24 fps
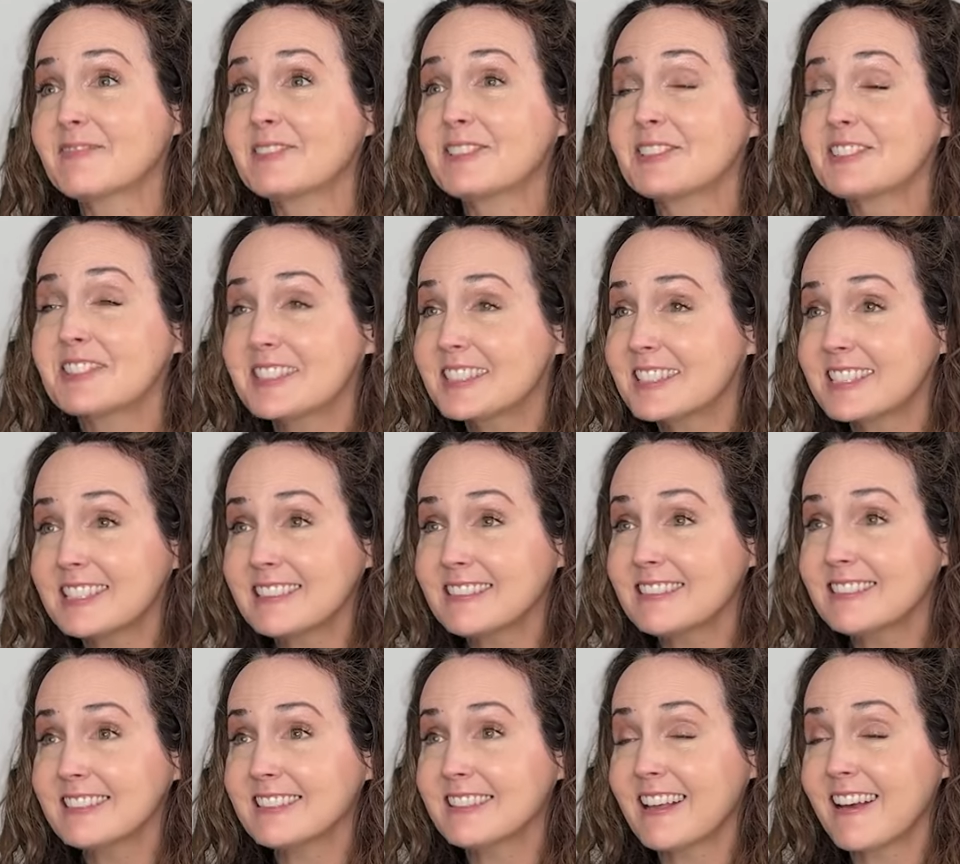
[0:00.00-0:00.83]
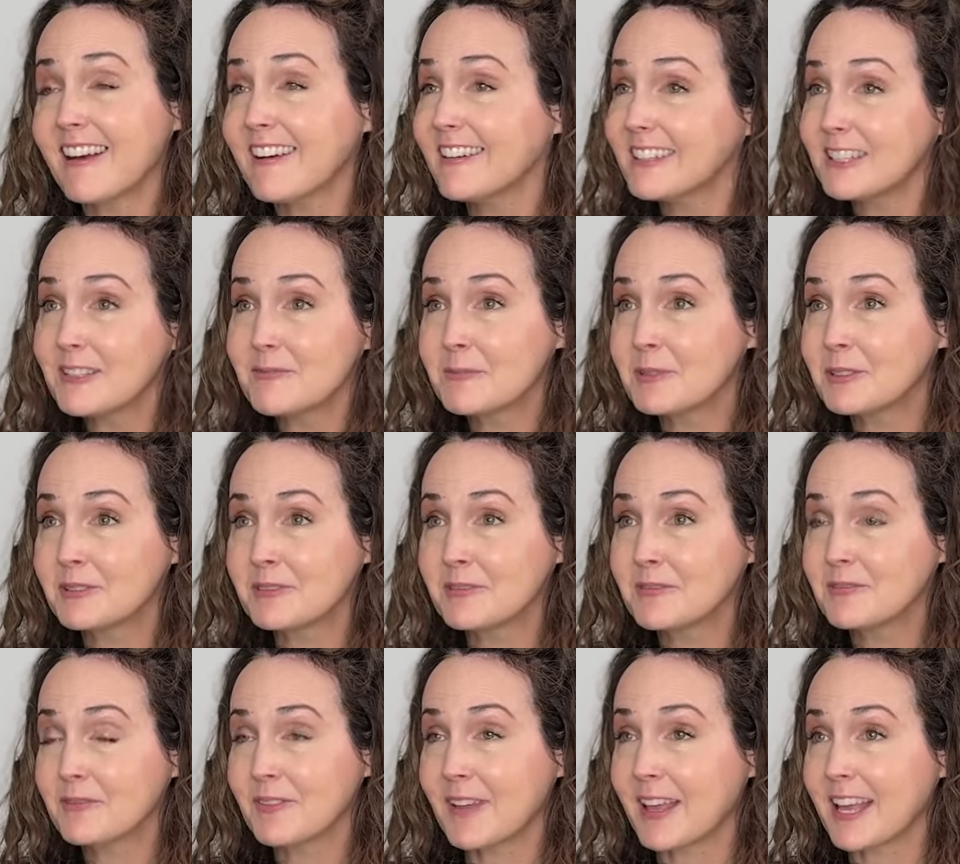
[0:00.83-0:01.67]
we're still in the
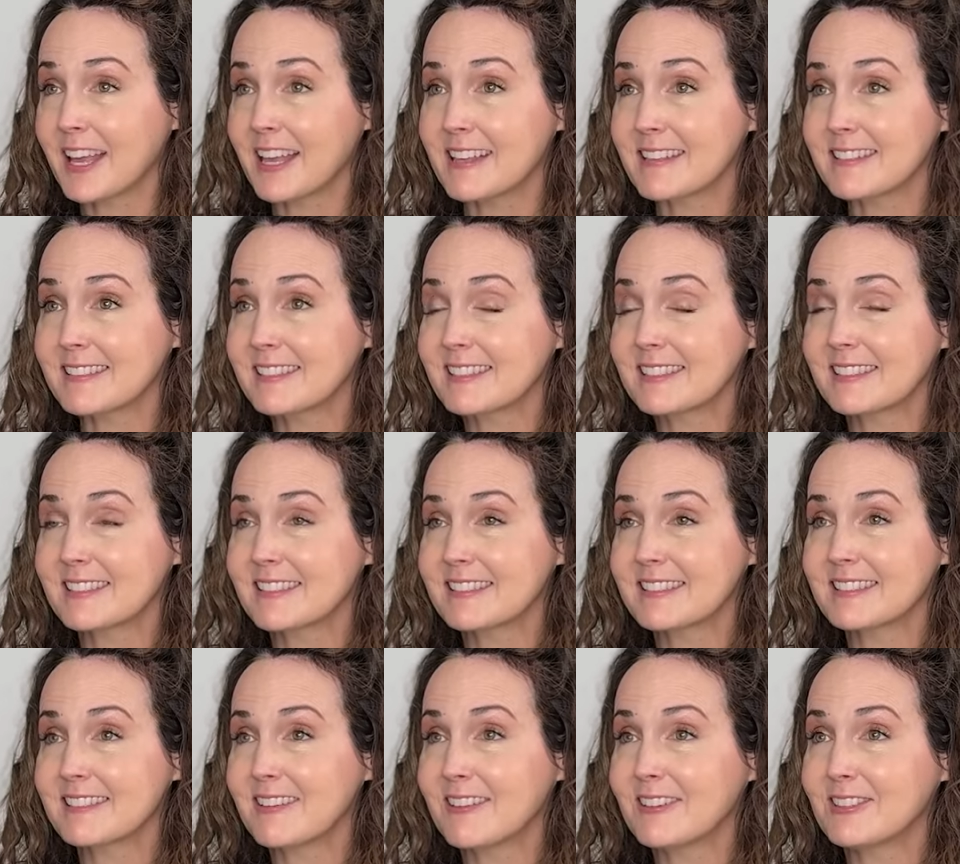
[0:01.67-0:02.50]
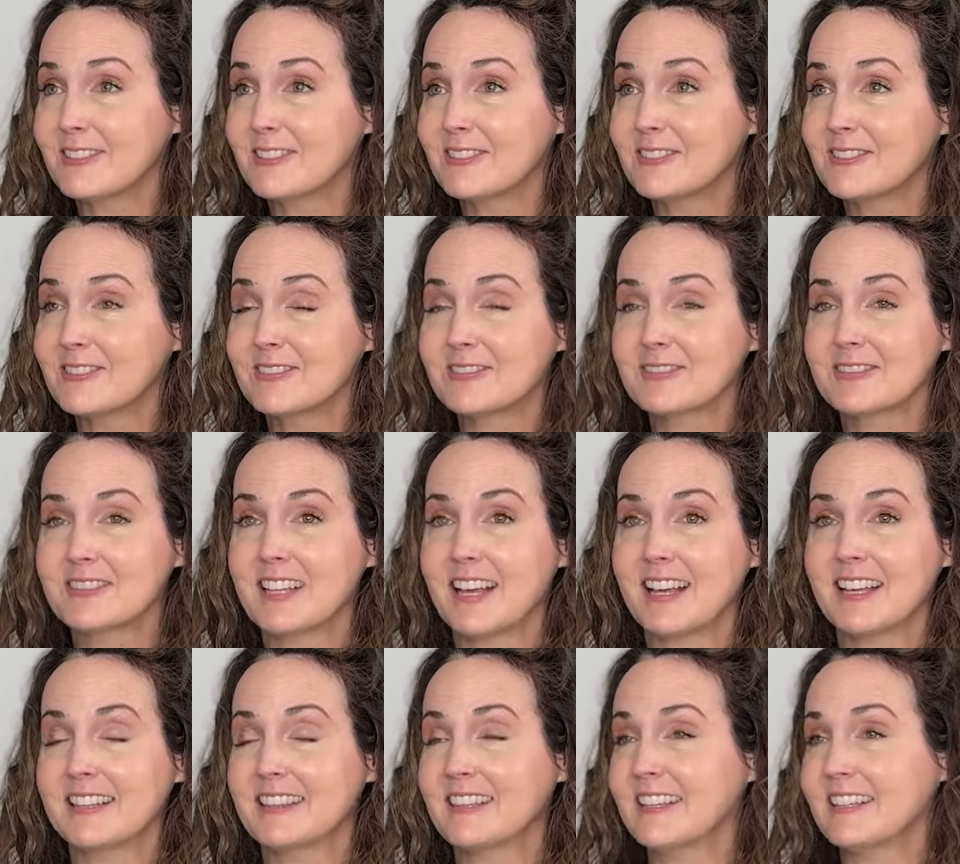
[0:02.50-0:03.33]
honeymoon phase. So
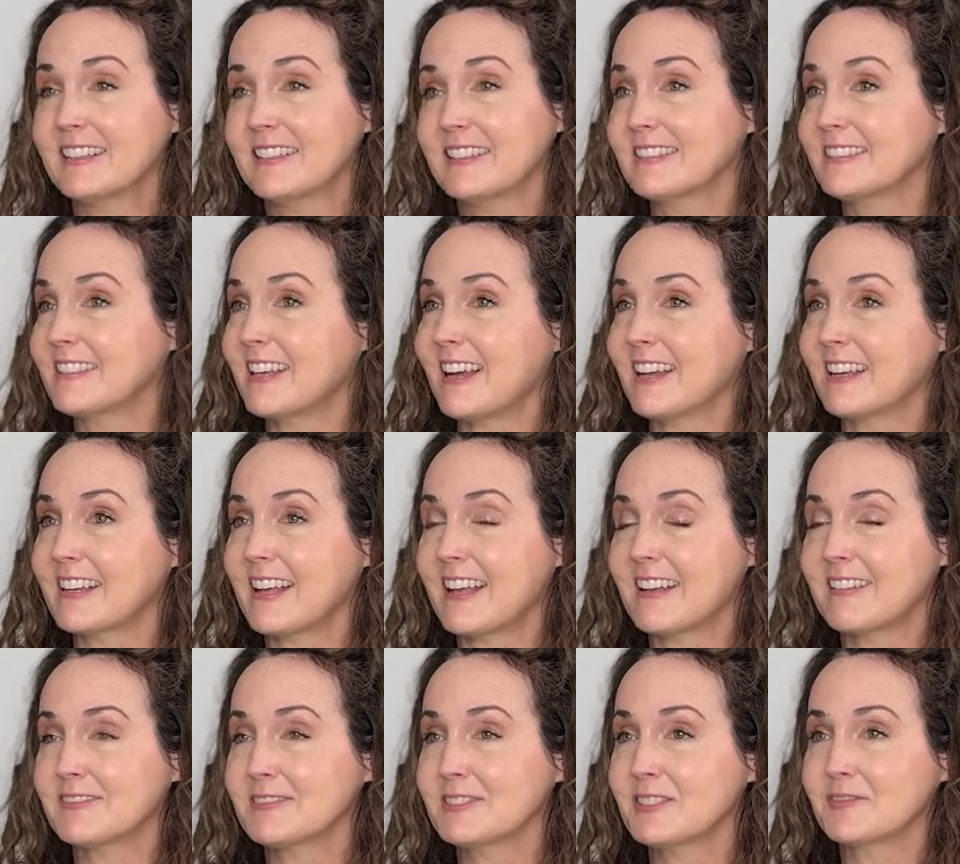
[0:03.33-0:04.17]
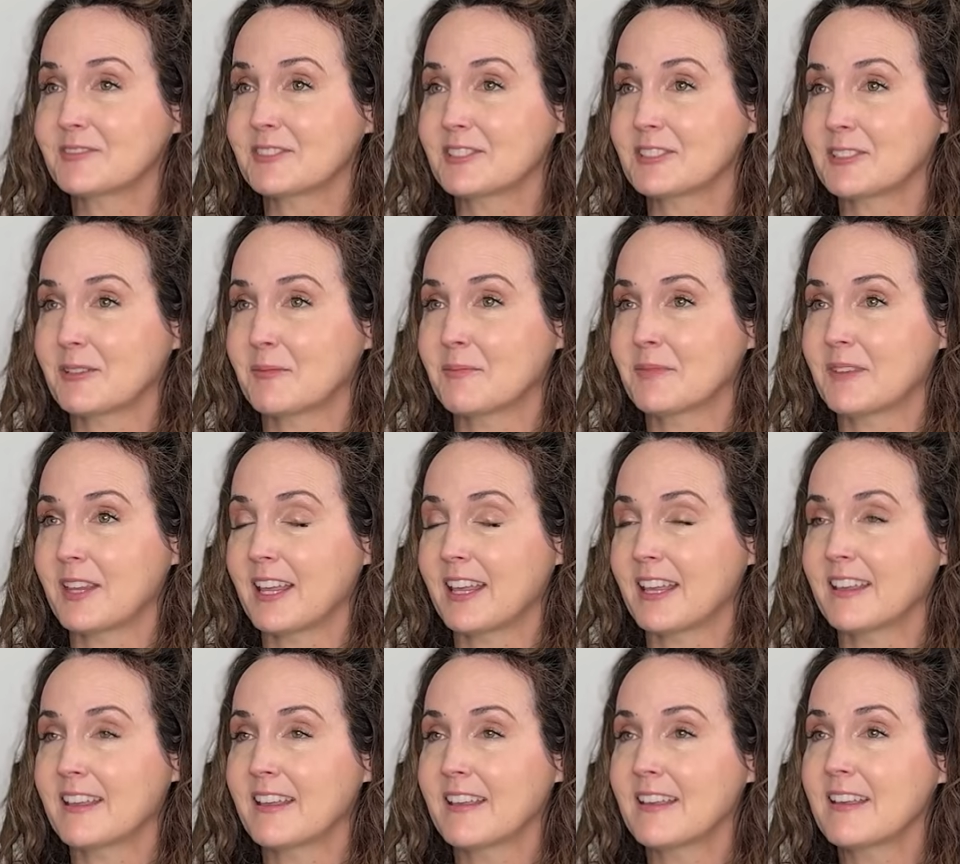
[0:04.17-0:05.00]
I think that that counts for
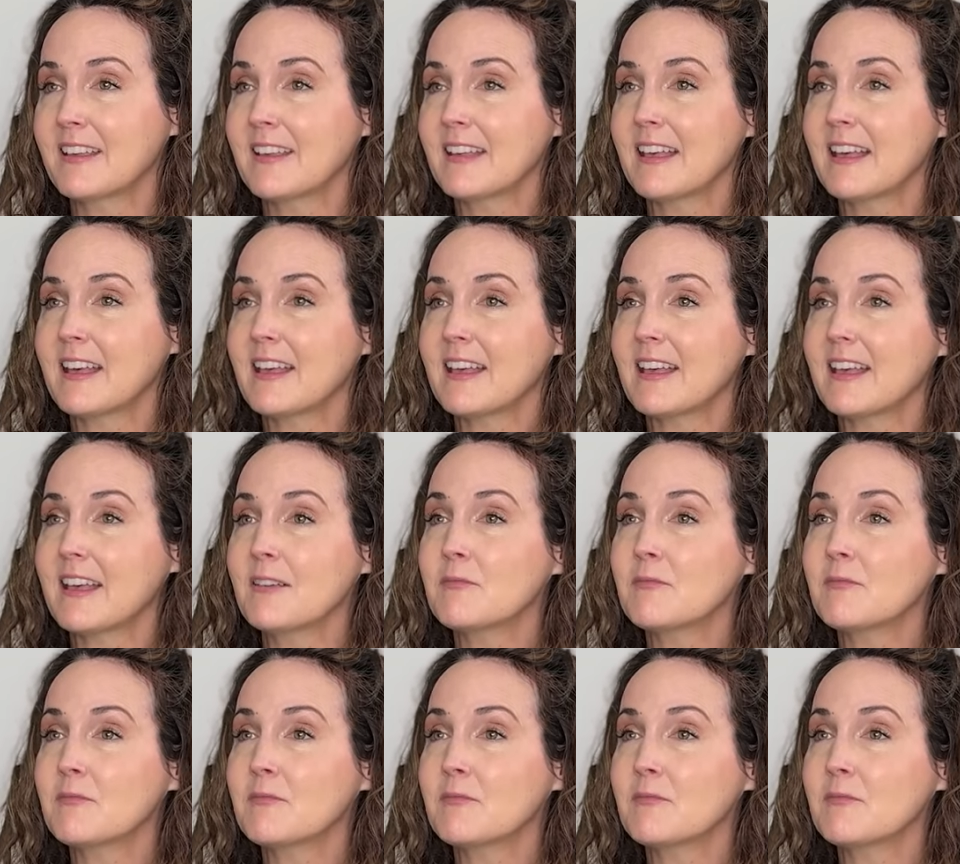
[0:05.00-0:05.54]
something. Definitely.